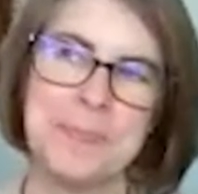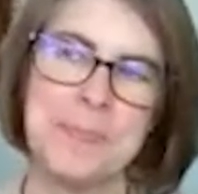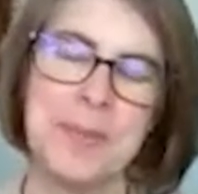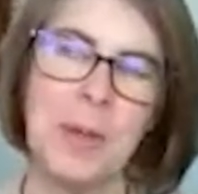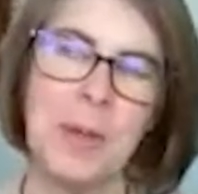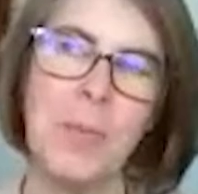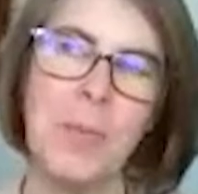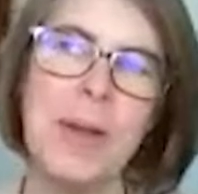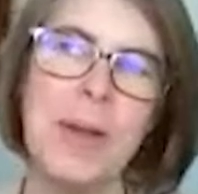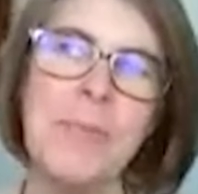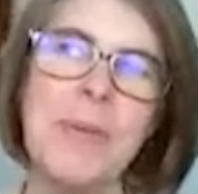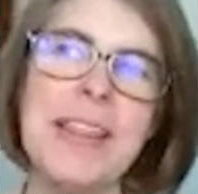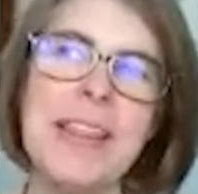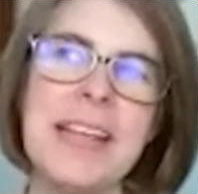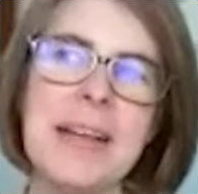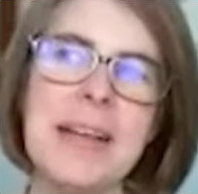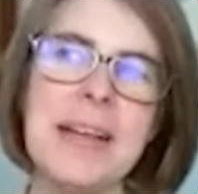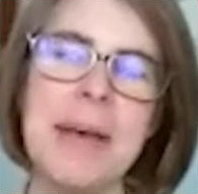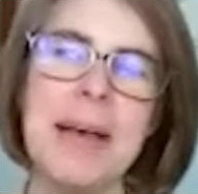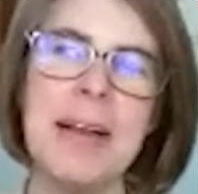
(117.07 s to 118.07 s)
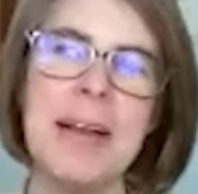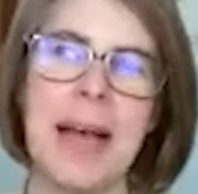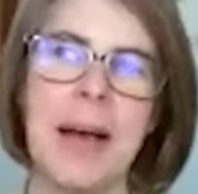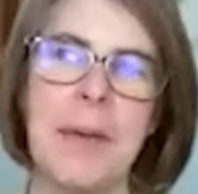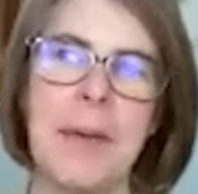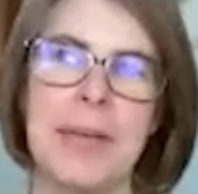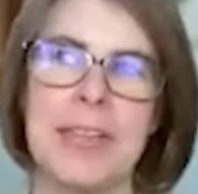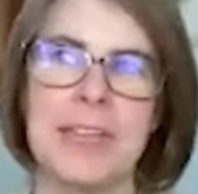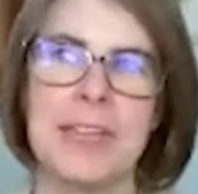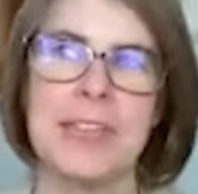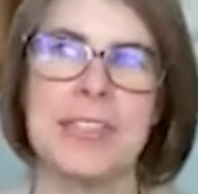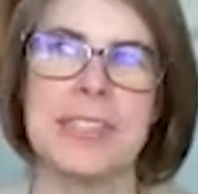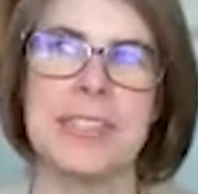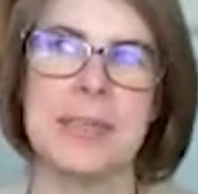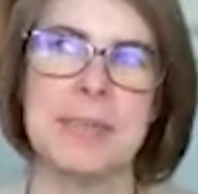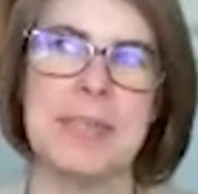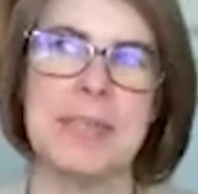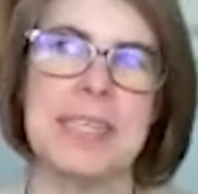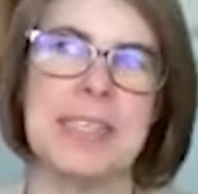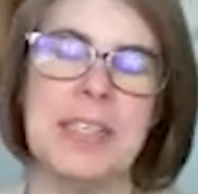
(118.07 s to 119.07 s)
When we think about how we learn
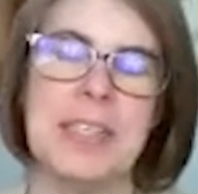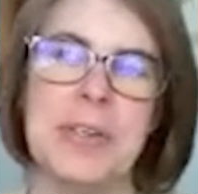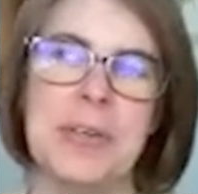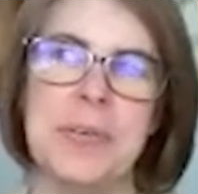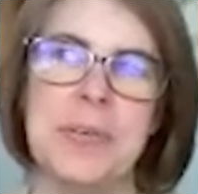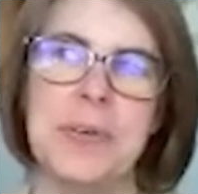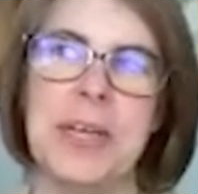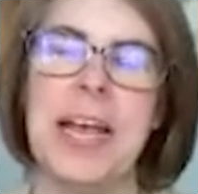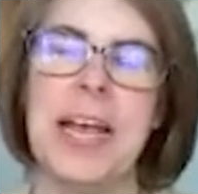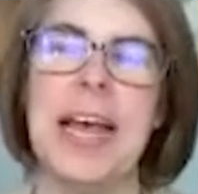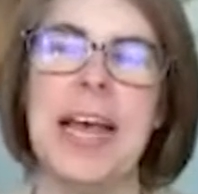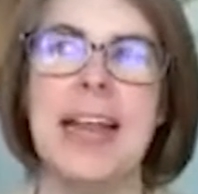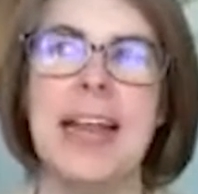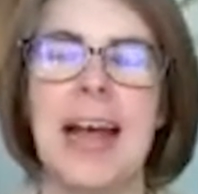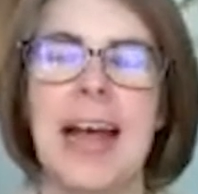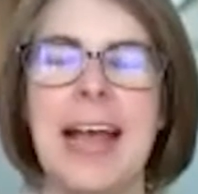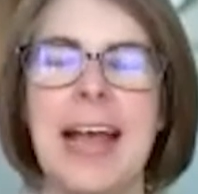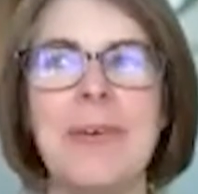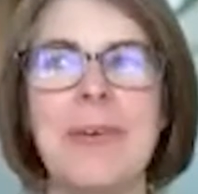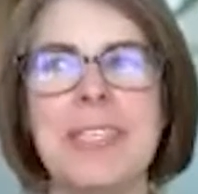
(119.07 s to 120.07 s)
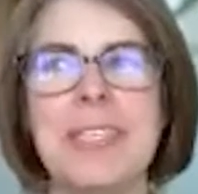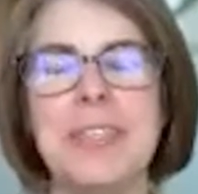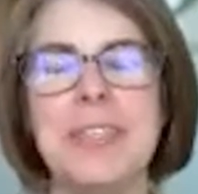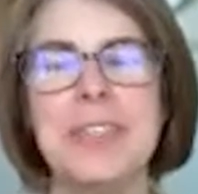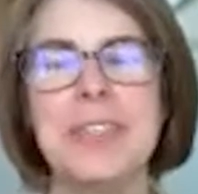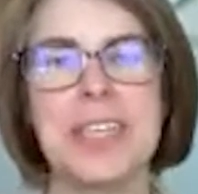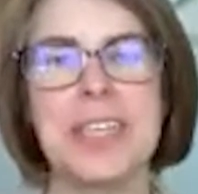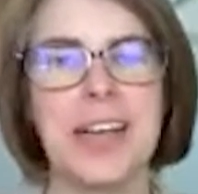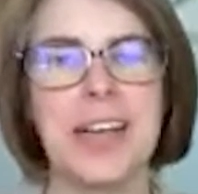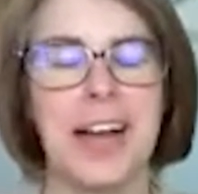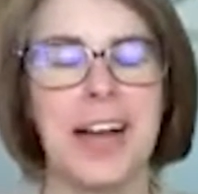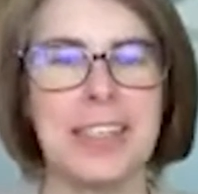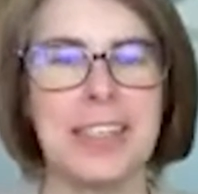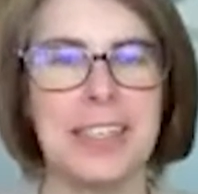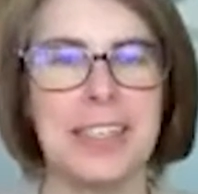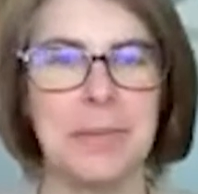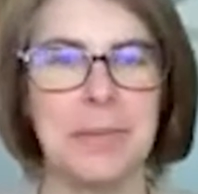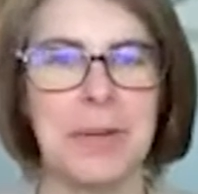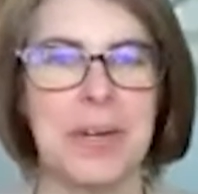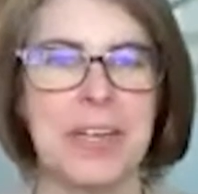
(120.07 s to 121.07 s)
something new, and I always use the
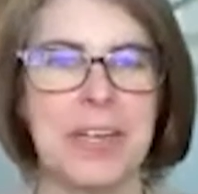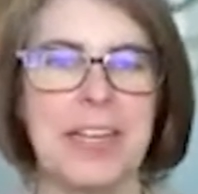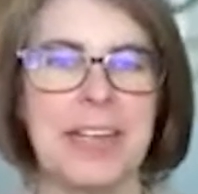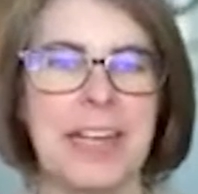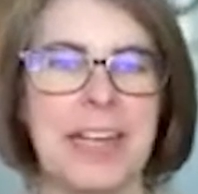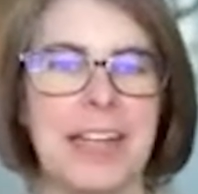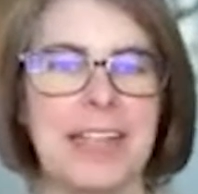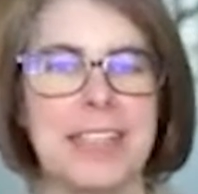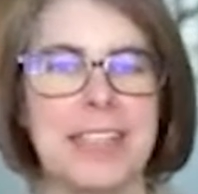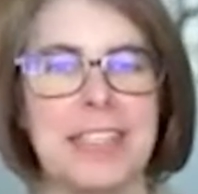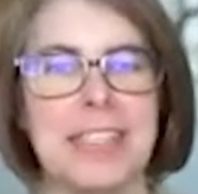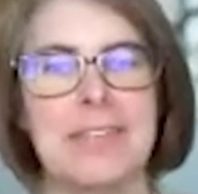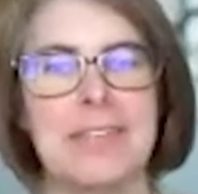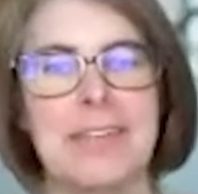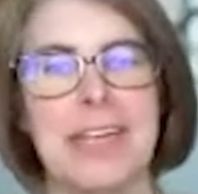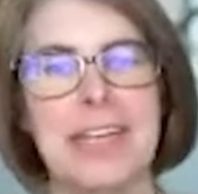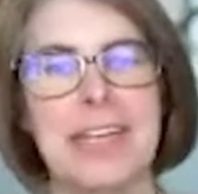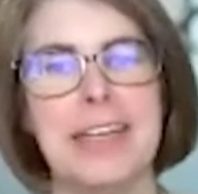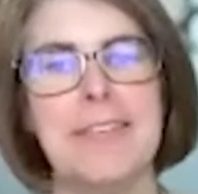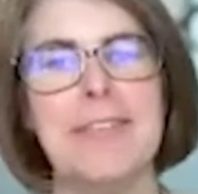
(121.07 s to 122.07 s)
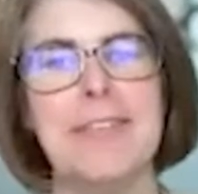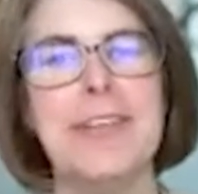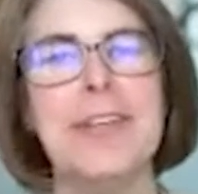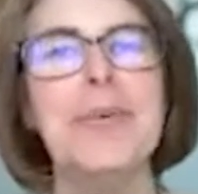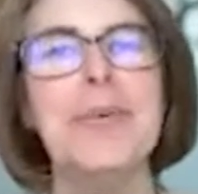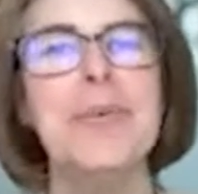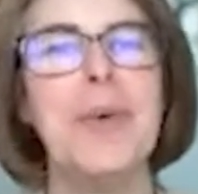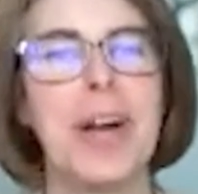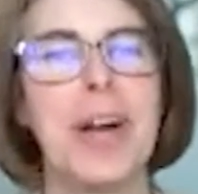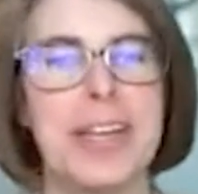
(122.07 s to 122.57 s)
cocktail party analogy, right? If you walk